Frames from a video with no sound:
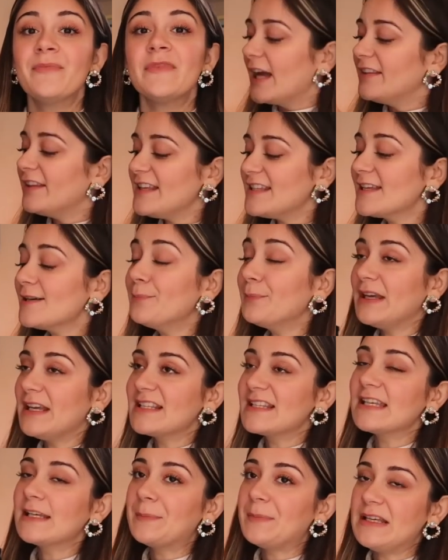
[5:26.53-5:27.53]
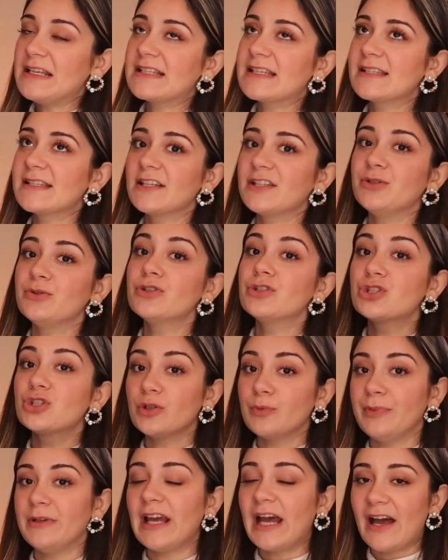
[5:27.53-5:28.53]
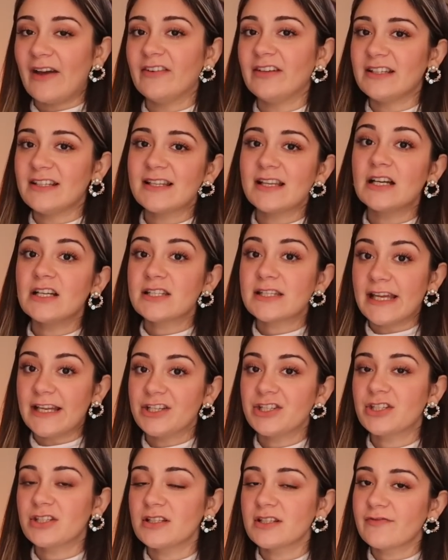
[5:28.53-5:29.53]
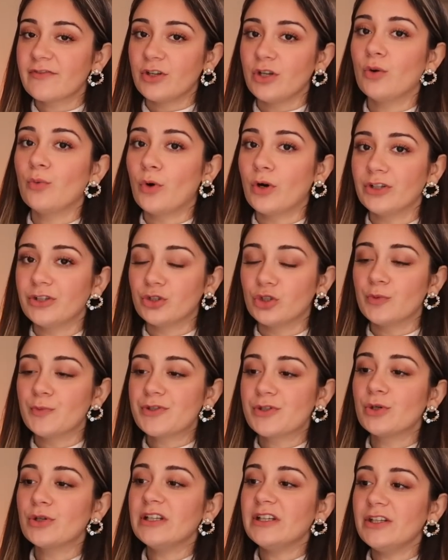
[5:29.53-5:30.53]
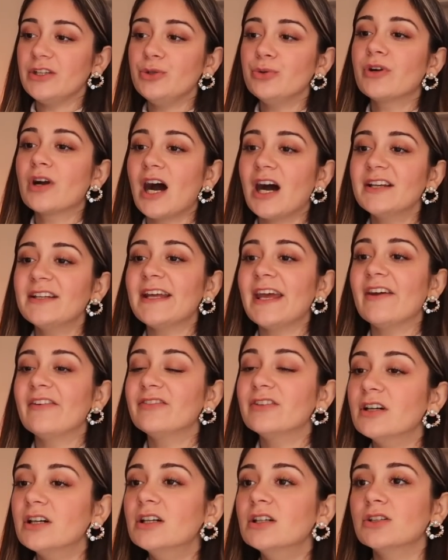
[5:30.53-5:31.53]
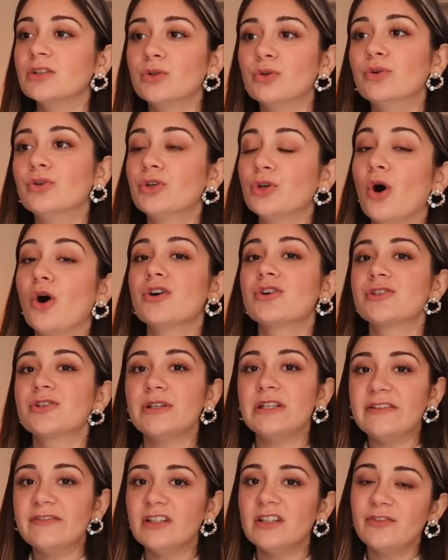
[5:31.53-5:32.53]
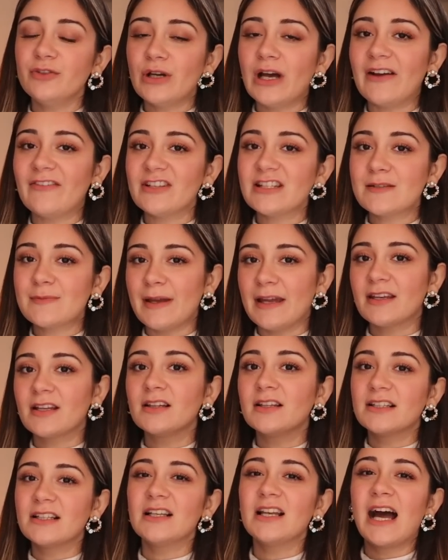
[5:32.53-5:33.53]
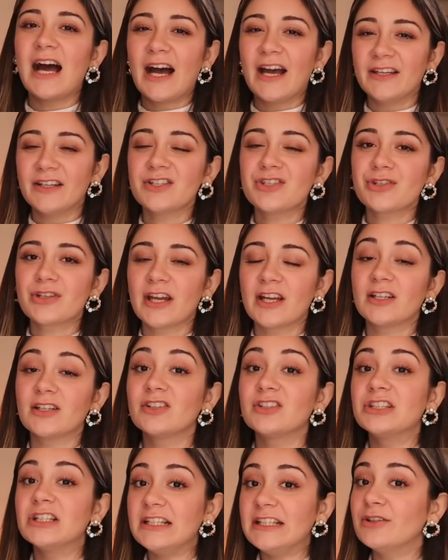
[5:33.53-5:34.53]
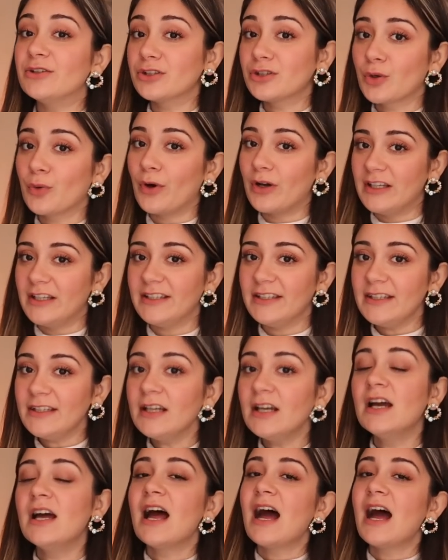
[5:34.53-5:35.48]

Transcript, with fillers: and these are basic pieces that you should be having these are essentials for your wardrobe so you can't ever go wrong so even if you have to spend a little higher to get really good quality